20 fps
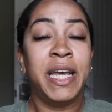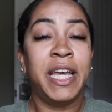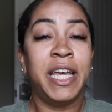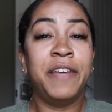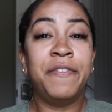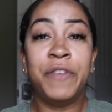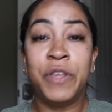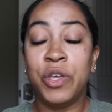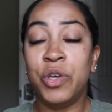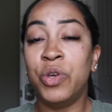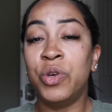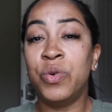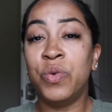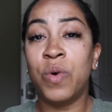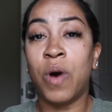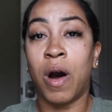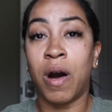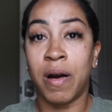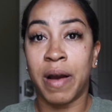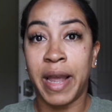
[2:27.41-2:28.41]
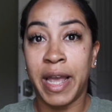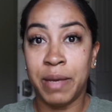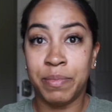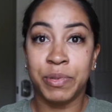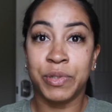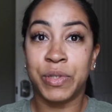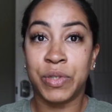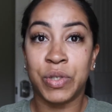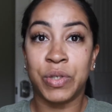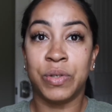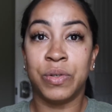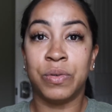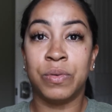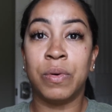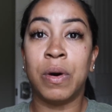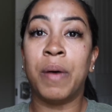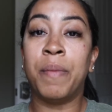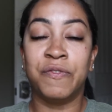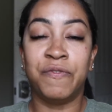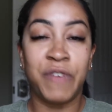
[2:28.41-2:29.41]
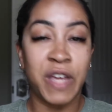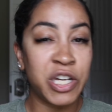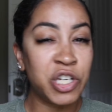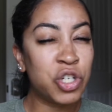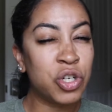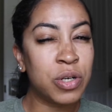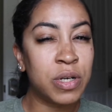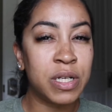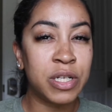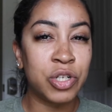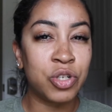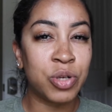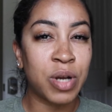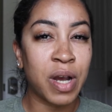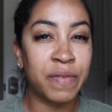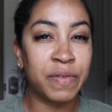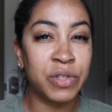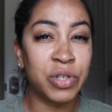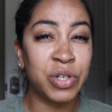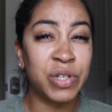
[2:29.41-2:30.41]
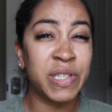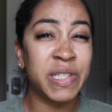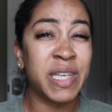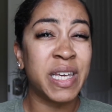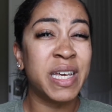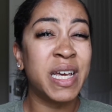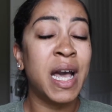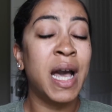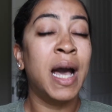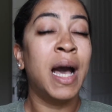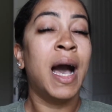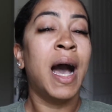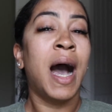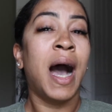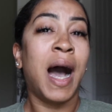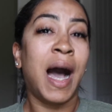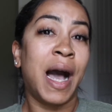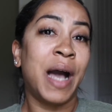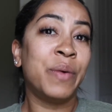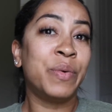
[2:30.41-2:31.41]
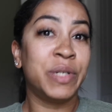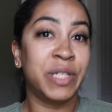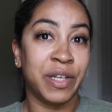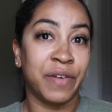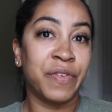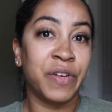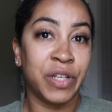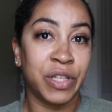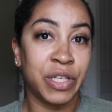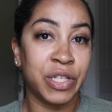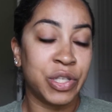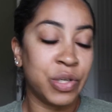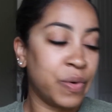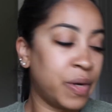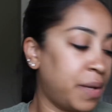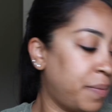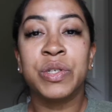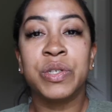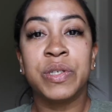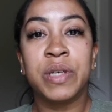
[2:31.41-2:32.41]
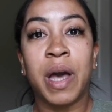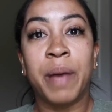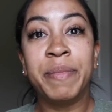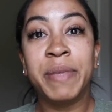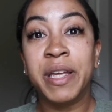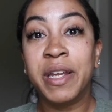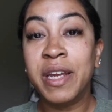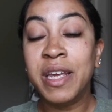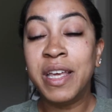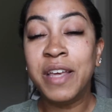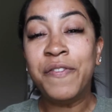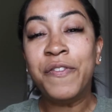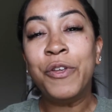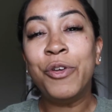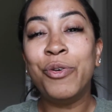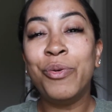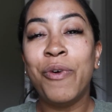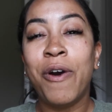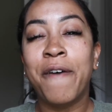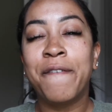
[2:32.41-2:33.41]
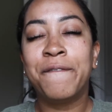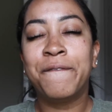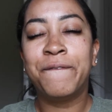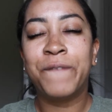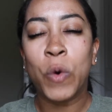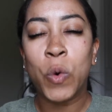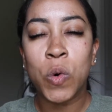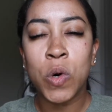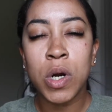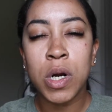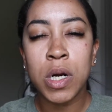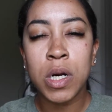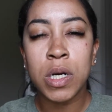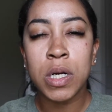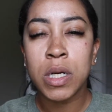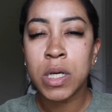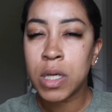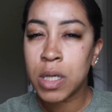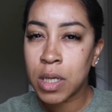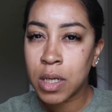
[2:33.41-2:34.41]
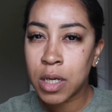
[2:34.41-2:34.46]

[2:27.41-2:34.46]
if you are able to venture into travel nursing, I would definitely do it. I'm gonna give you four